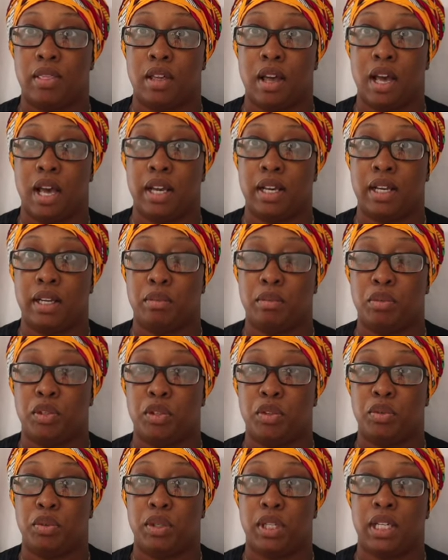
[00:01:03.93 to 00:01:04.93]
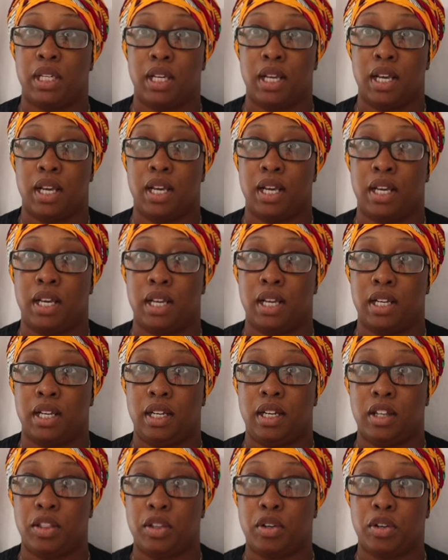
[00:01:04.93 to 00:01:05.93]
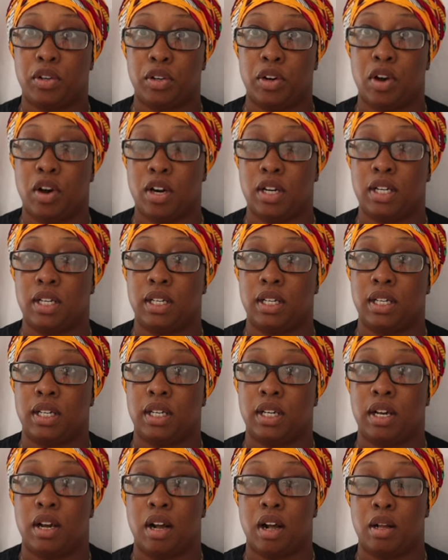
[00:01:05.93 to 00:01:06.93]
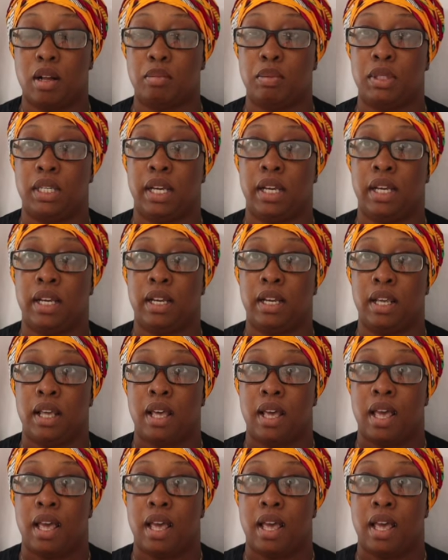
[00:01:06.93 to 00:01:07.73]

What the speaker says: I am doing another gardening update